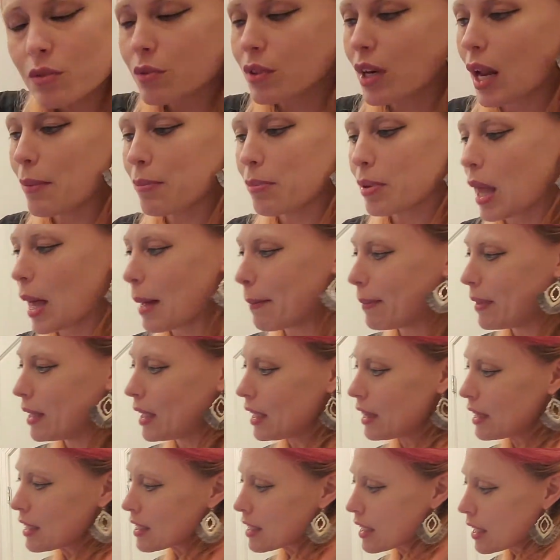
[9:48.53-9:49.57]
not plopping
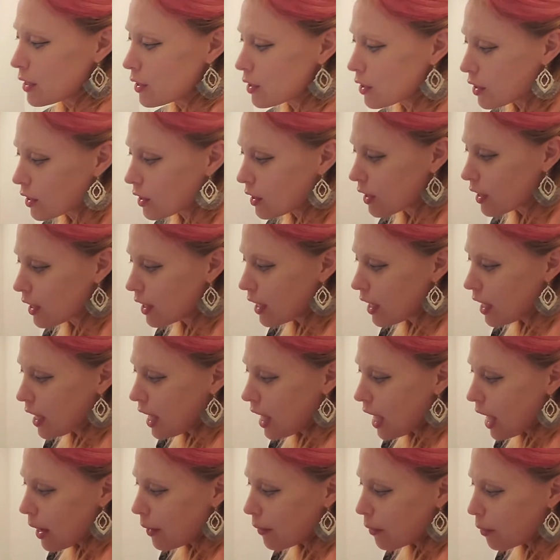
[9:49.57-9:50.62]
in the center.
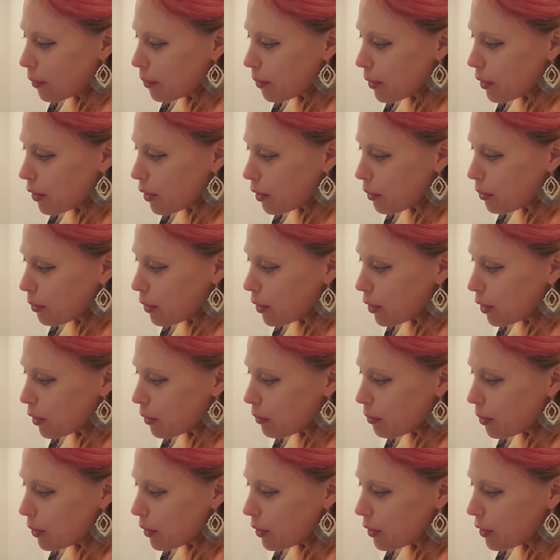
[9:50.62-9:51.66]
And we'll pull,
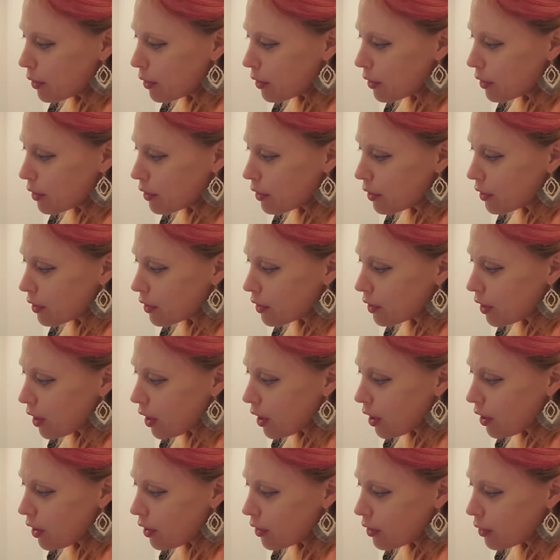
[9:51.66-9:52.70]
pull, pull
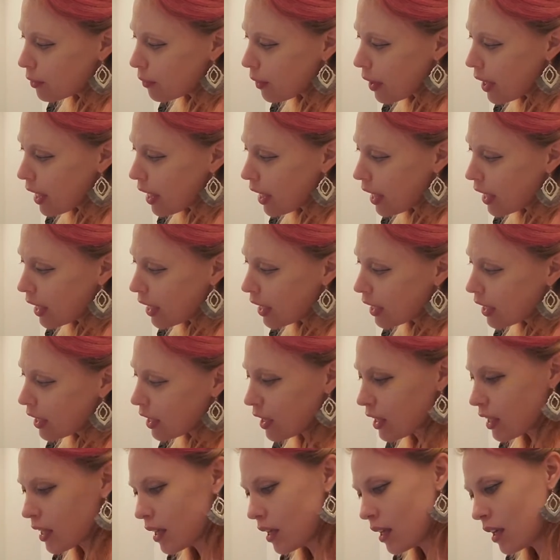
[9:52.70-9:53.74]
all the
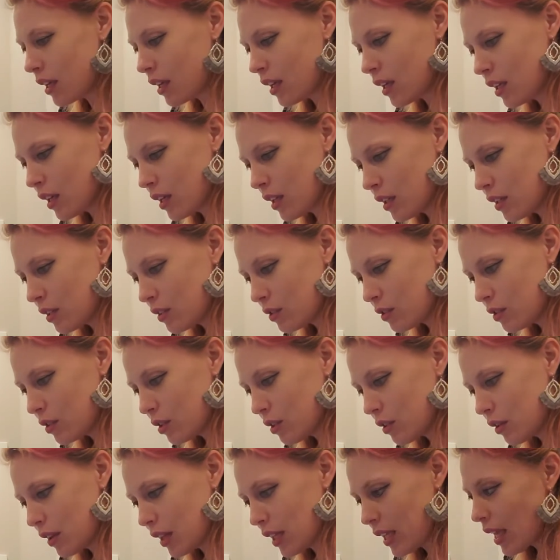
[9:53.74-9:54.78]
way
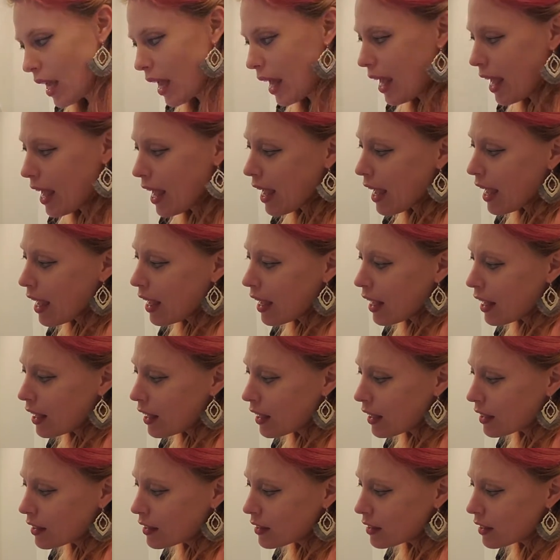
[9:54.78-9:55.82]
to the
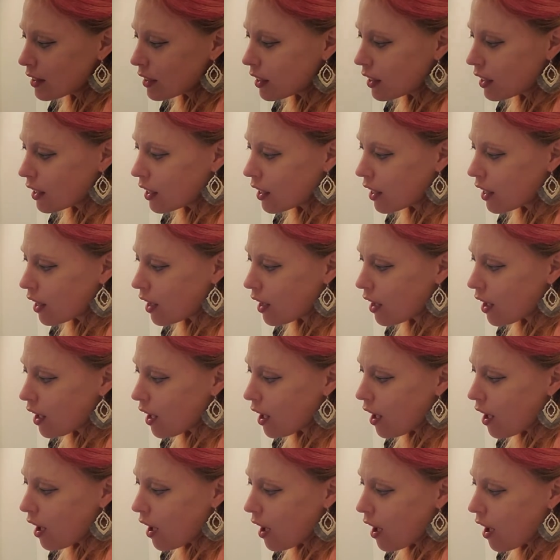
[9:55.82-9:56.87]
end
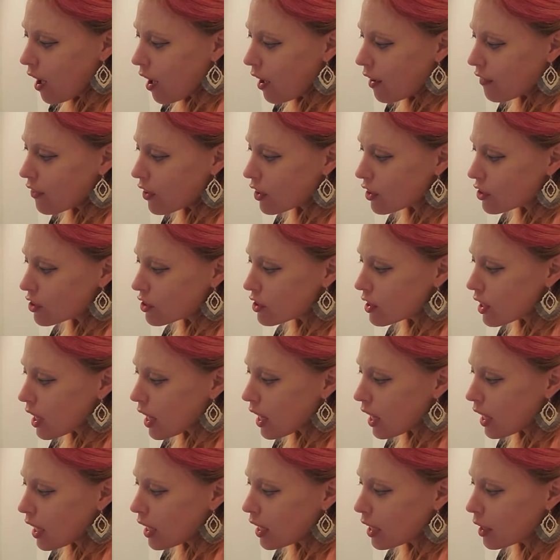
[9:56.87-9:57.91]
of our
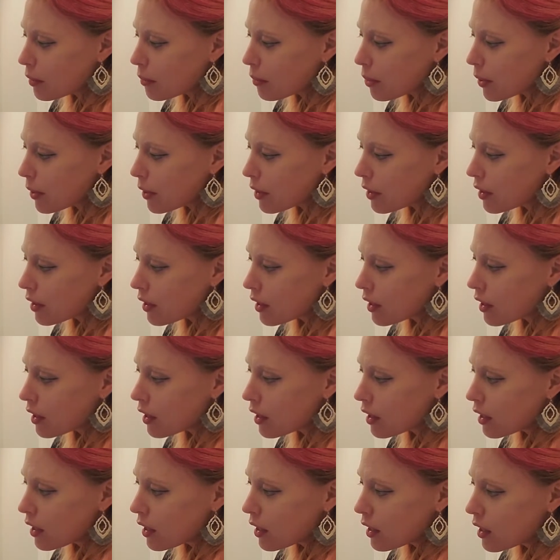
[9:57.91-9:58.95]
shape.
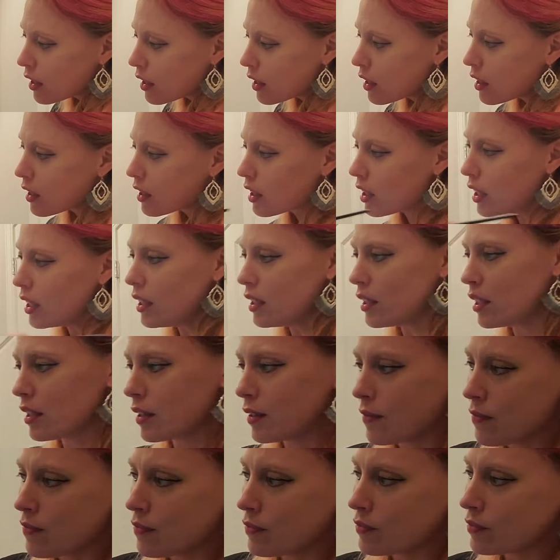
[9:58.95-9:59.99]
Good.
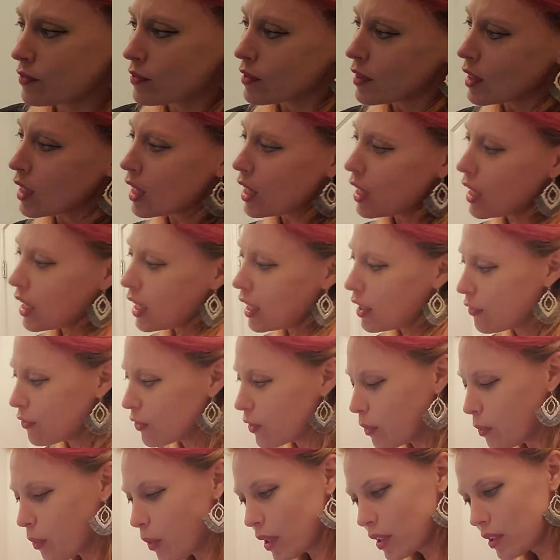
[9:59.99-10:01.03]
And if
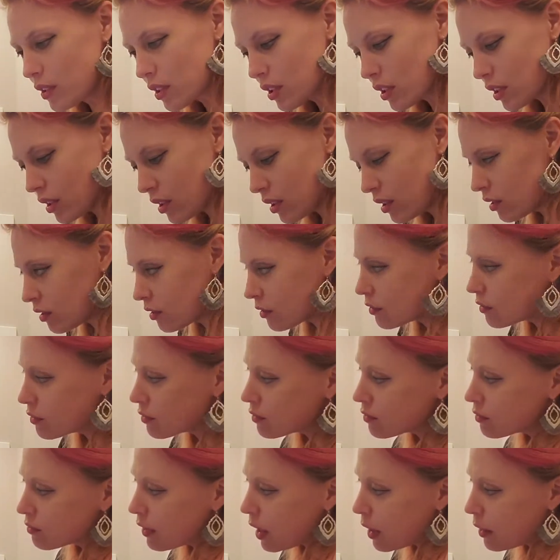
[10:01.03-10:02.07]
you want to,
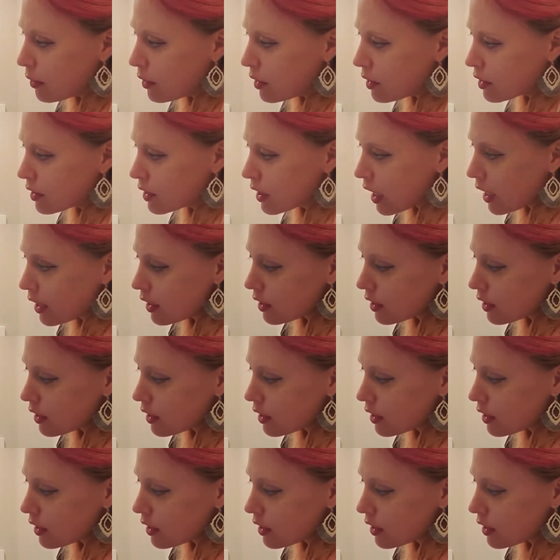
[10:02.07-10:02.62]
maybe you decide